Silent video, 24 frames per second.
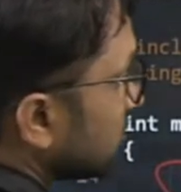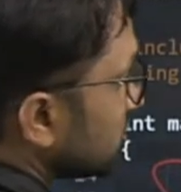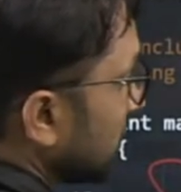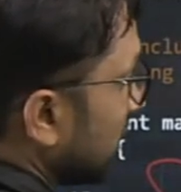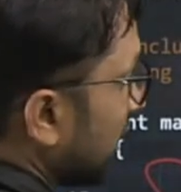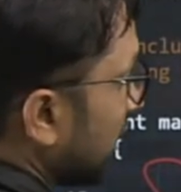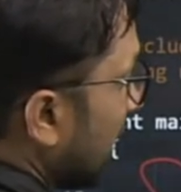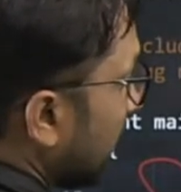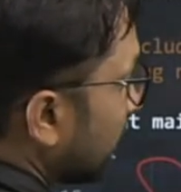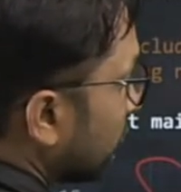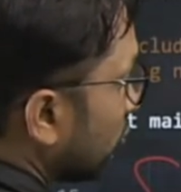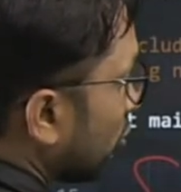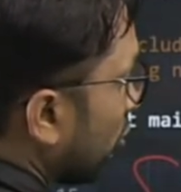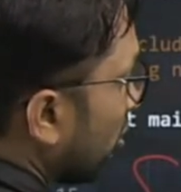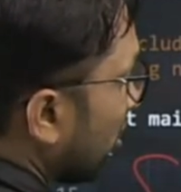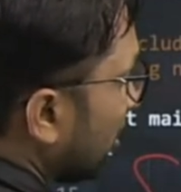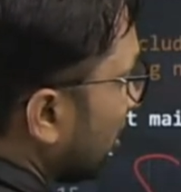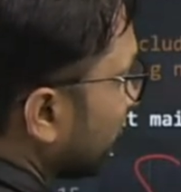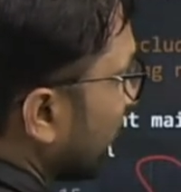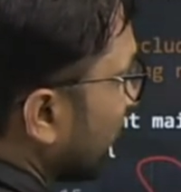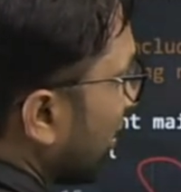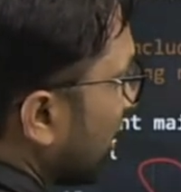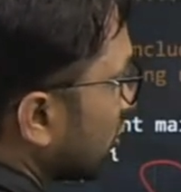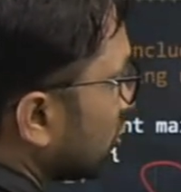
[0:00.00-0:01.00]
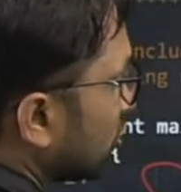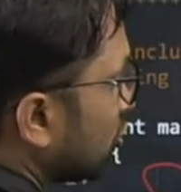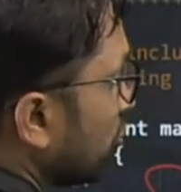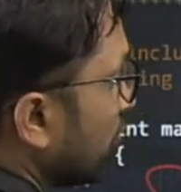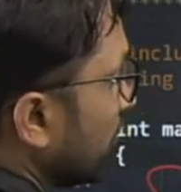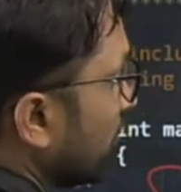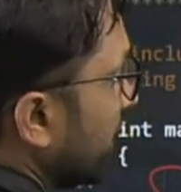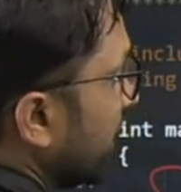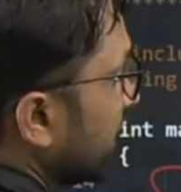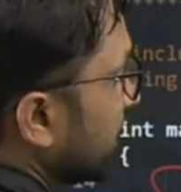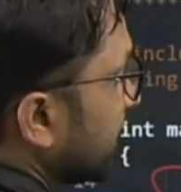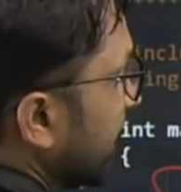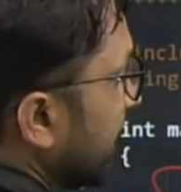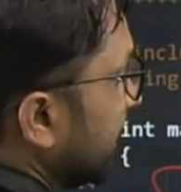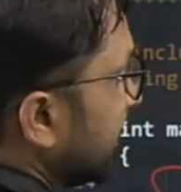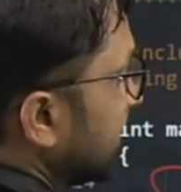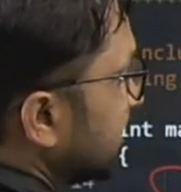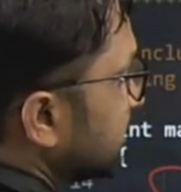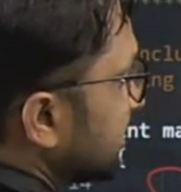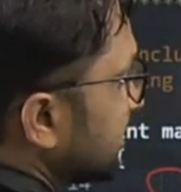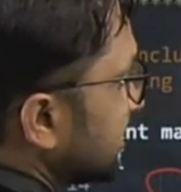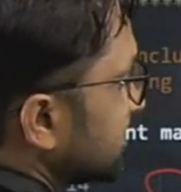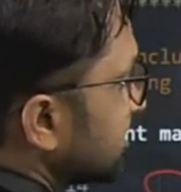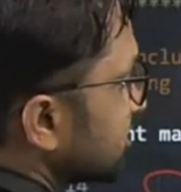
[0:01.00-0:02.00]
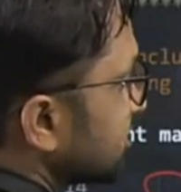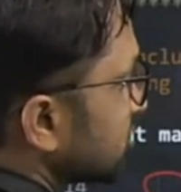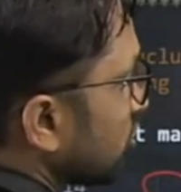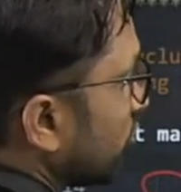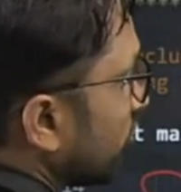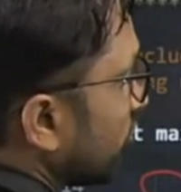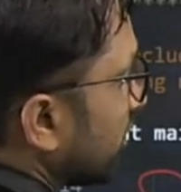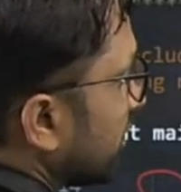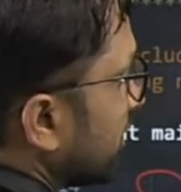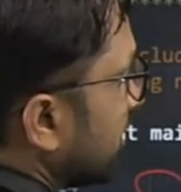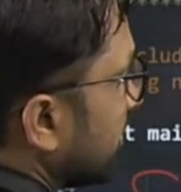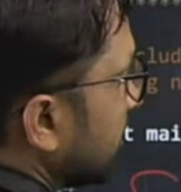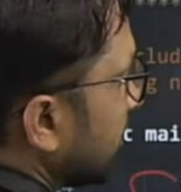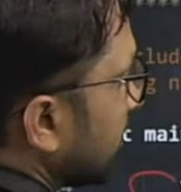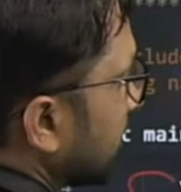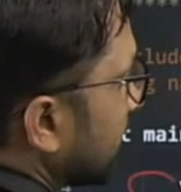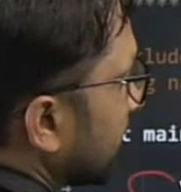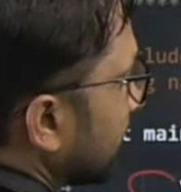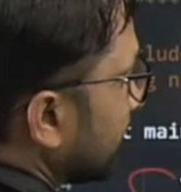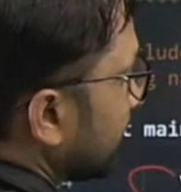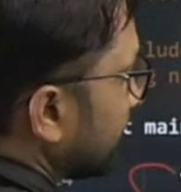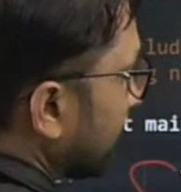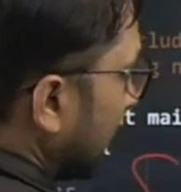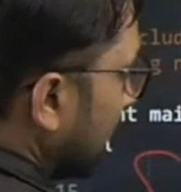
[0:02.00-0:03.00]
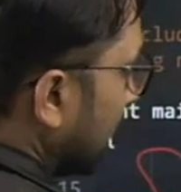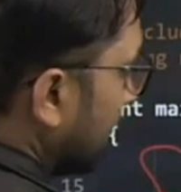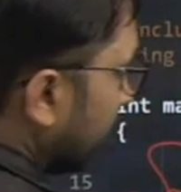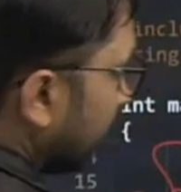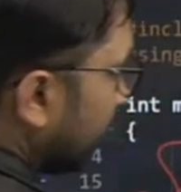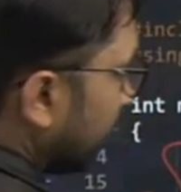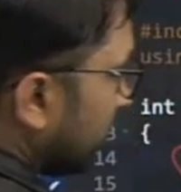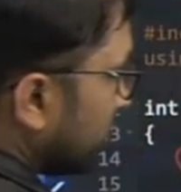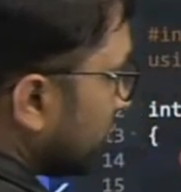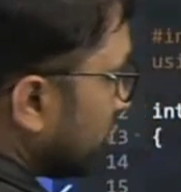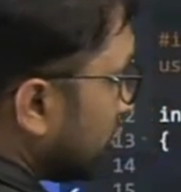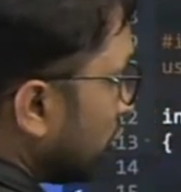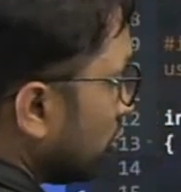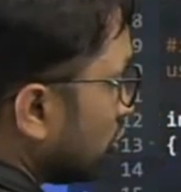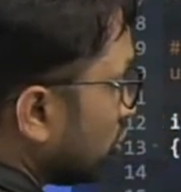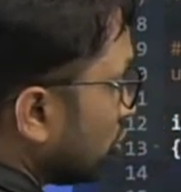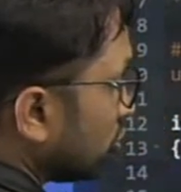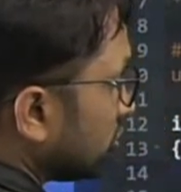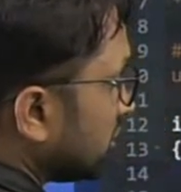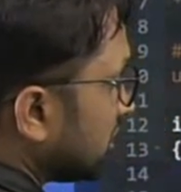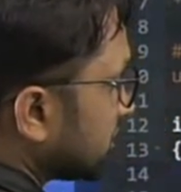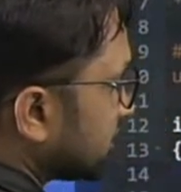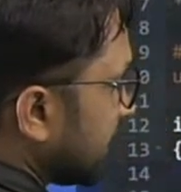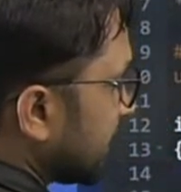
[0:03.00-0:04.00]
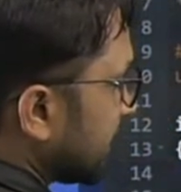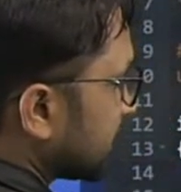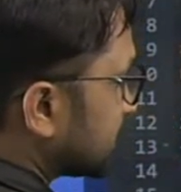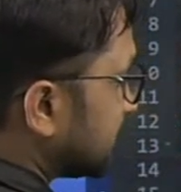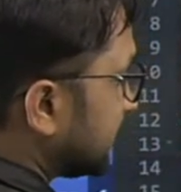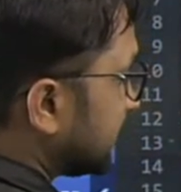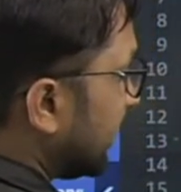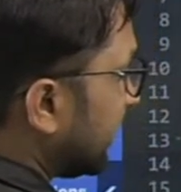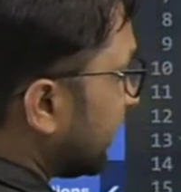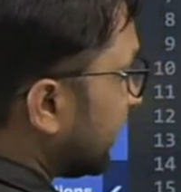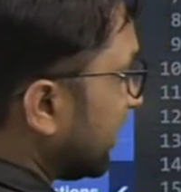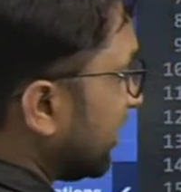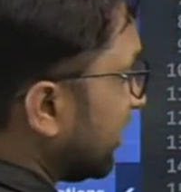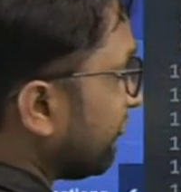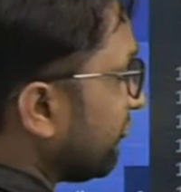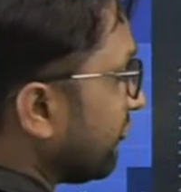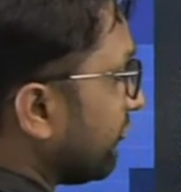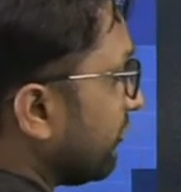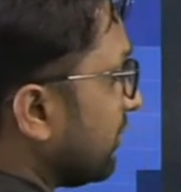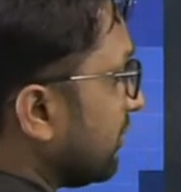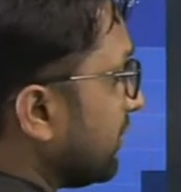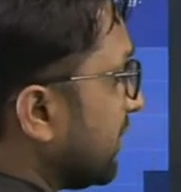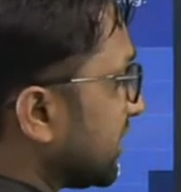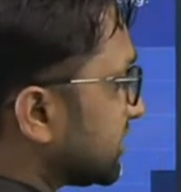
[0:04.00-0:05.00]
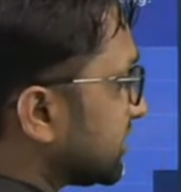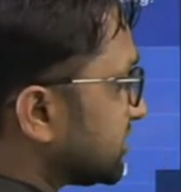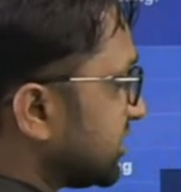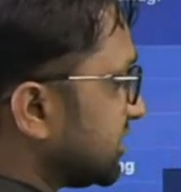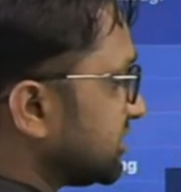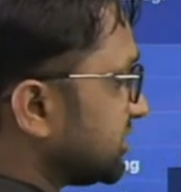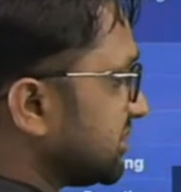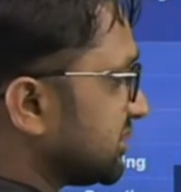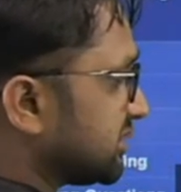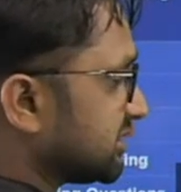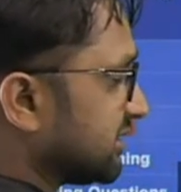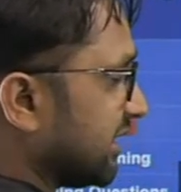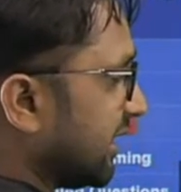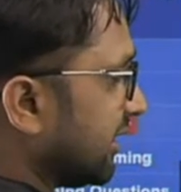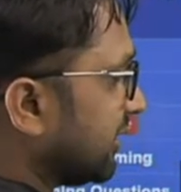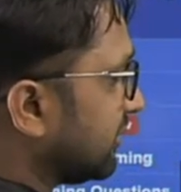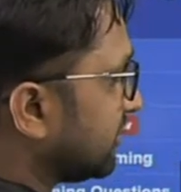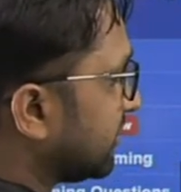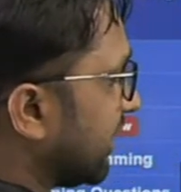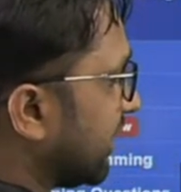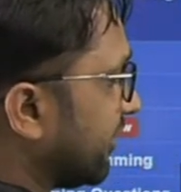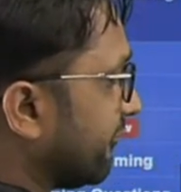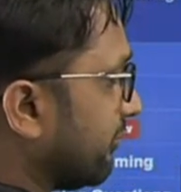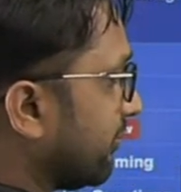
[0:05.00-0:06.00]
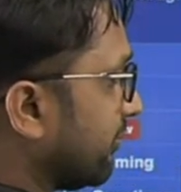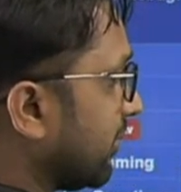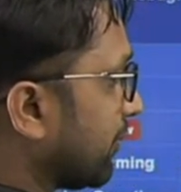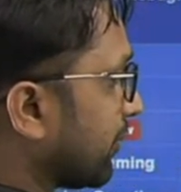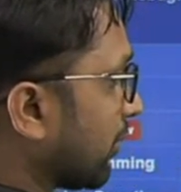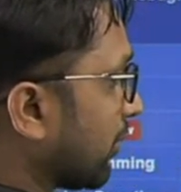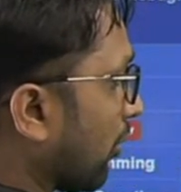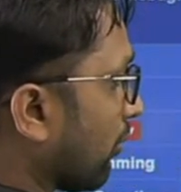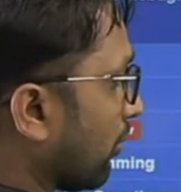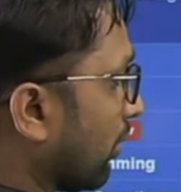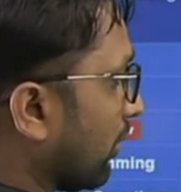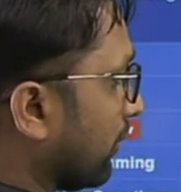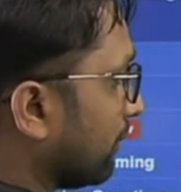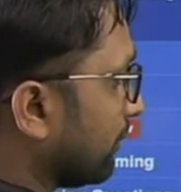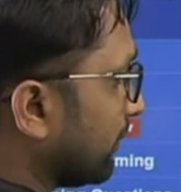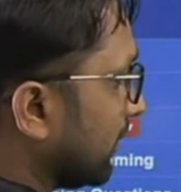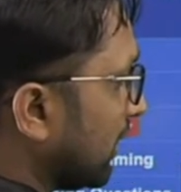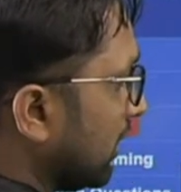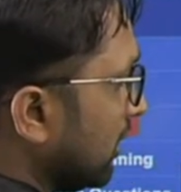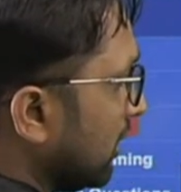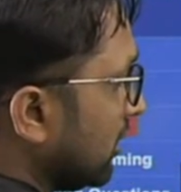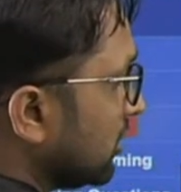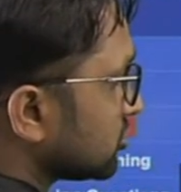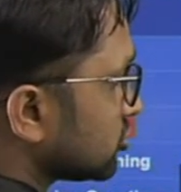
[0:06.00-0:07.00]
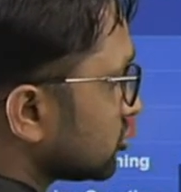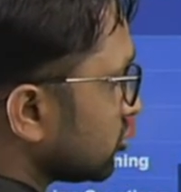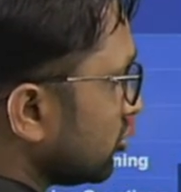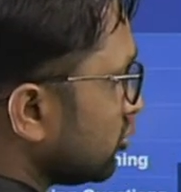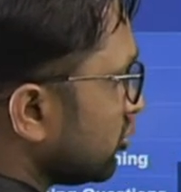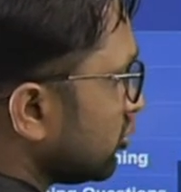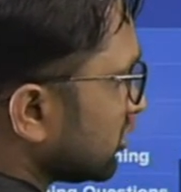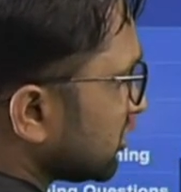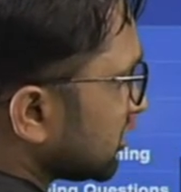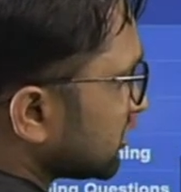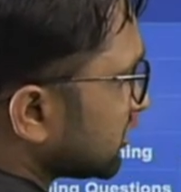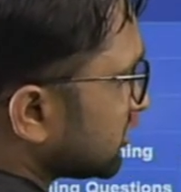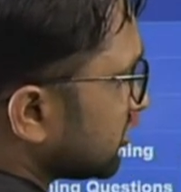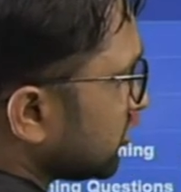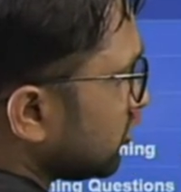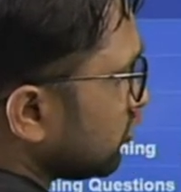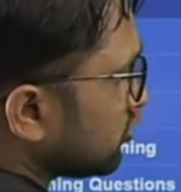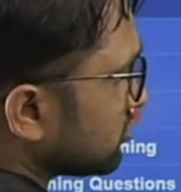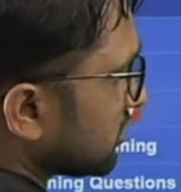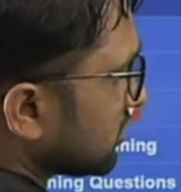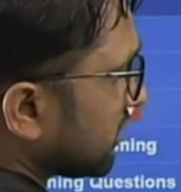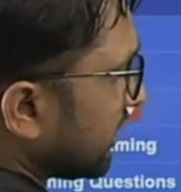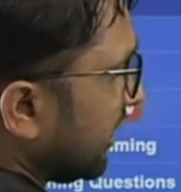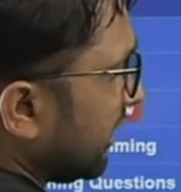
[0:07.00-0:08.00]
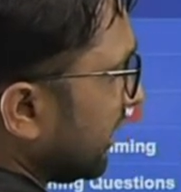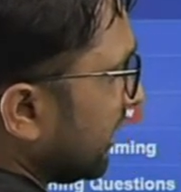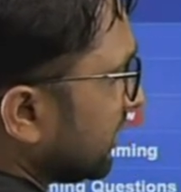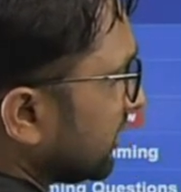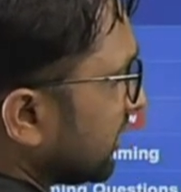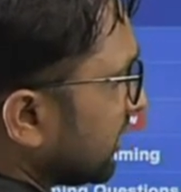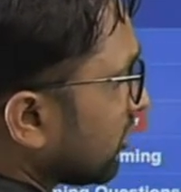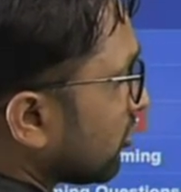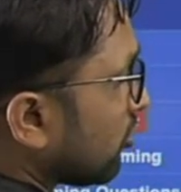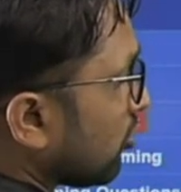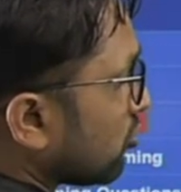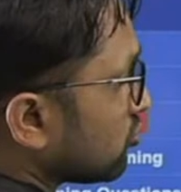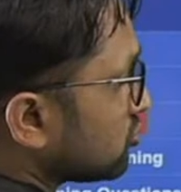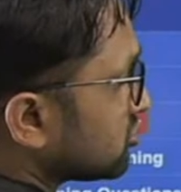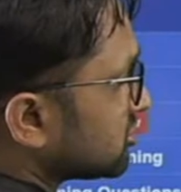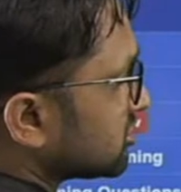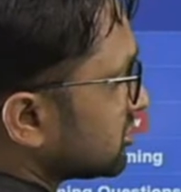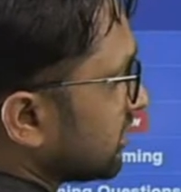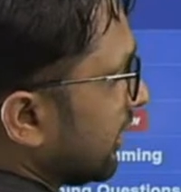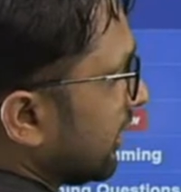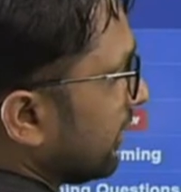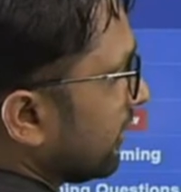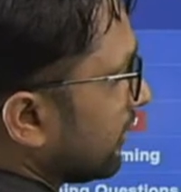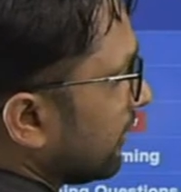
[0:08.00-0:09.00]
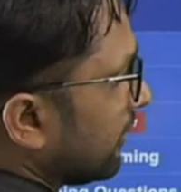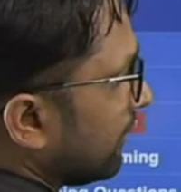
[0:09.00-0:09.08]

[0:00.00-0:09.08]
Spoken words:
I don't want to make any changes over here. Due to this, accidentally, if you will make changes, then there will be a problem. So you're just creating the constant.